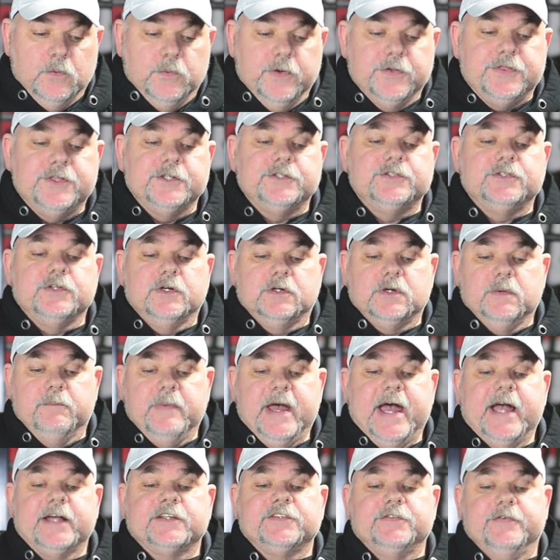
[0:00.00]
the
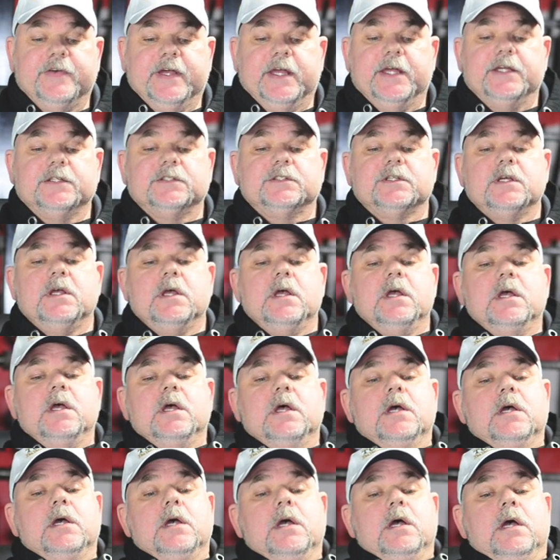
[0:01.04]
Circumax phase,
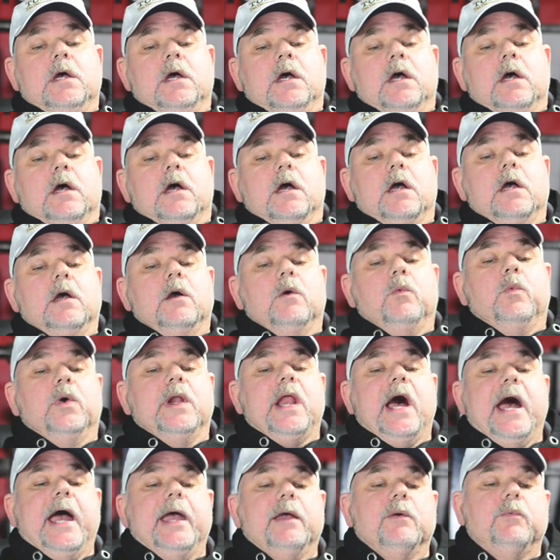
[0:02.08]

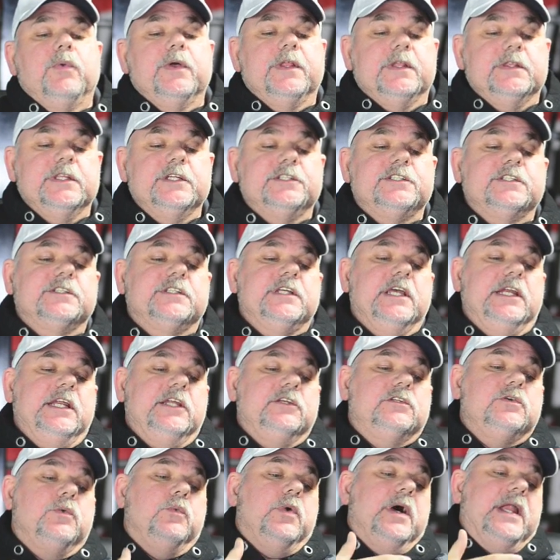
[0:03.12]
and this is
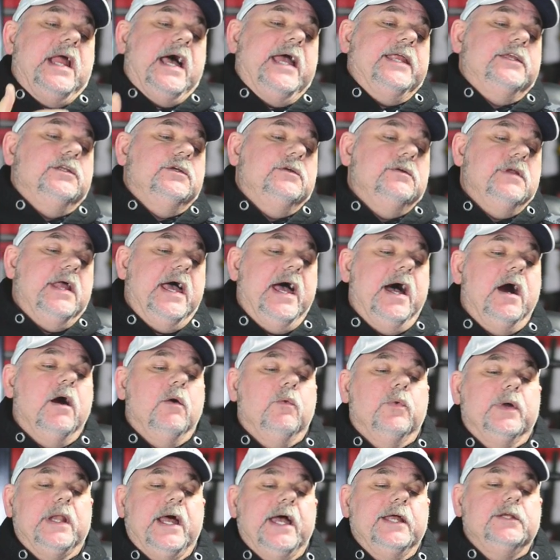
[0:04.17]
getting to what I do
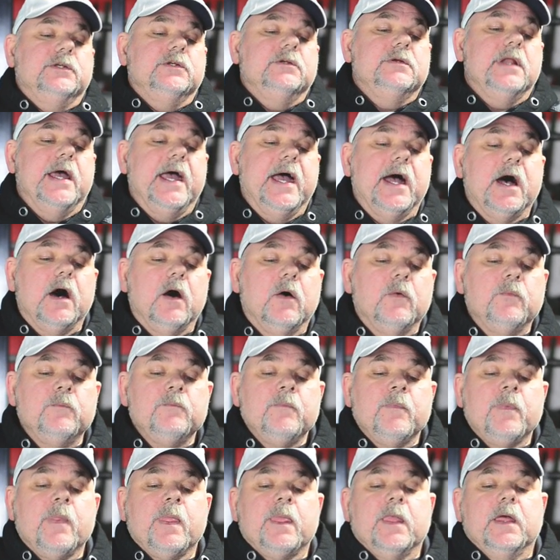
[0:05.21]
now. What I do now
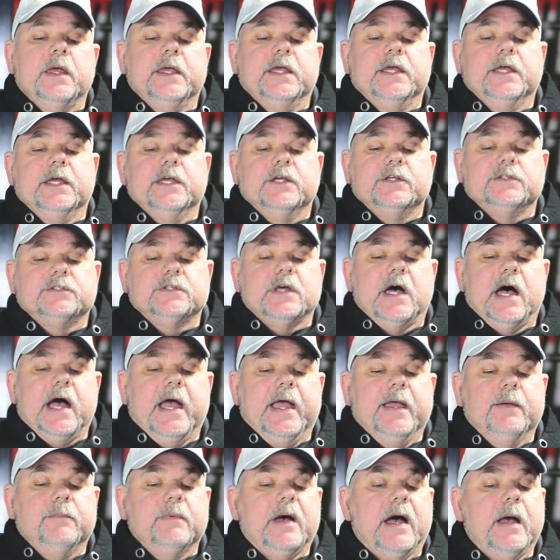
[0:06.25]
is
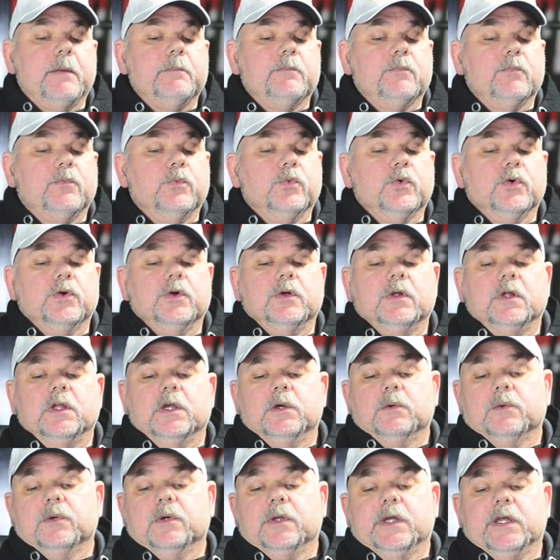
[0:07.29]
I'm
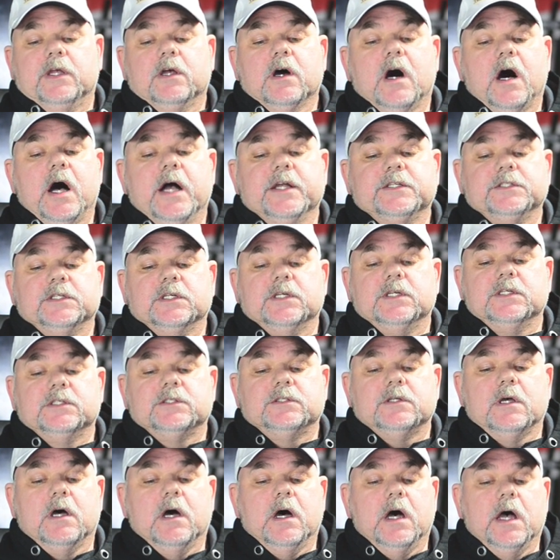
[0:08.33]
really, really
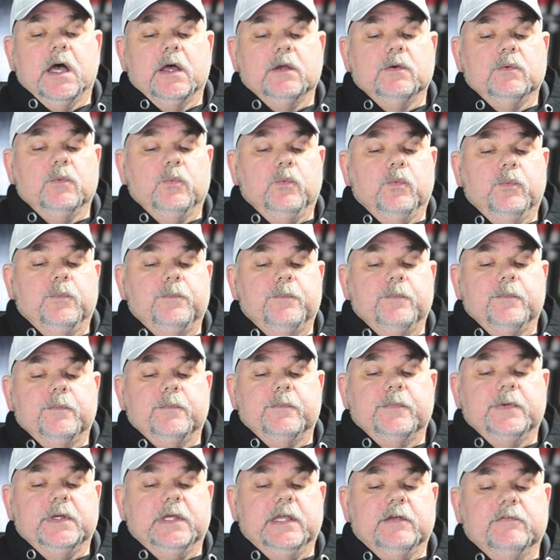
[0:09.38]
cautious on
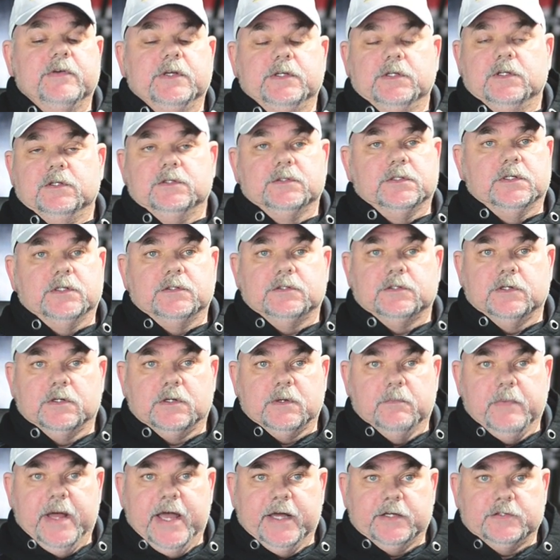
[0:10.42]
even using a
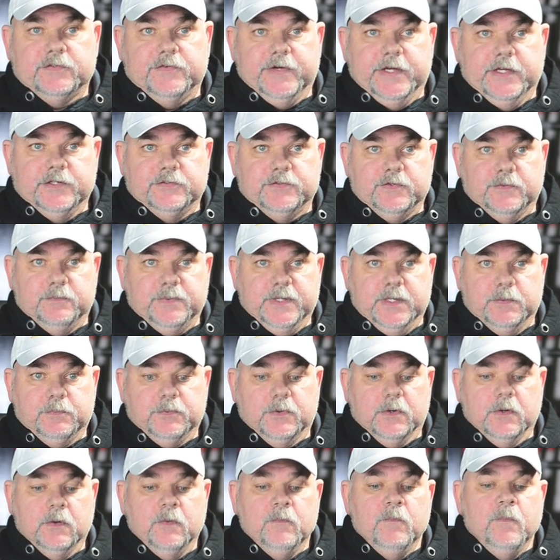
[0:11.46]
Circumax phase for
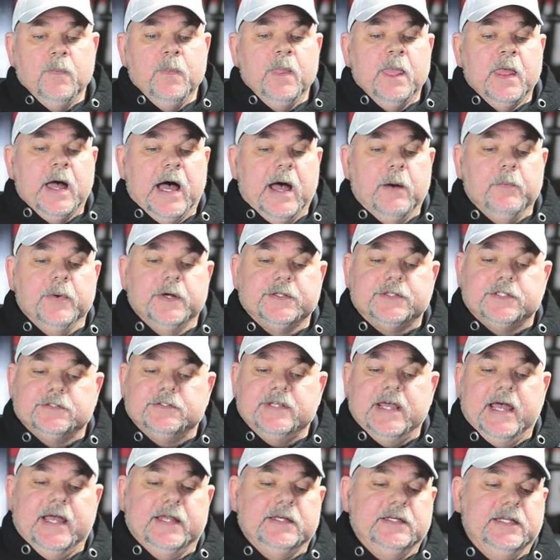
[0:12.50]
people. I want the
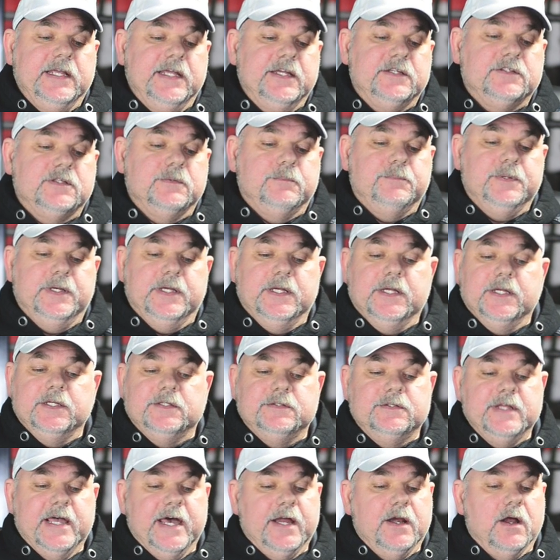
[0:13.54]
technique to be
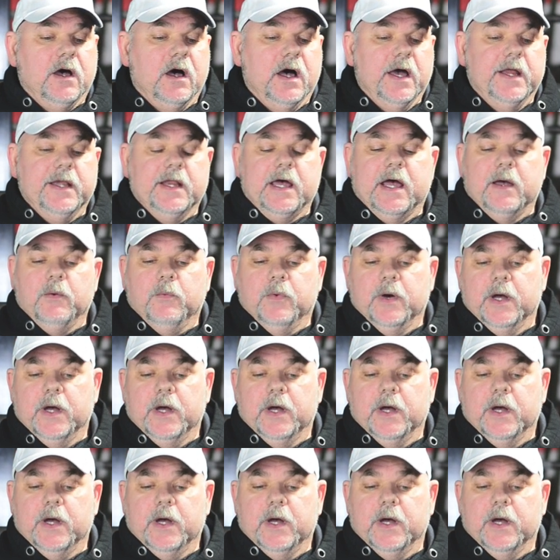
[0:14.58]
dead on.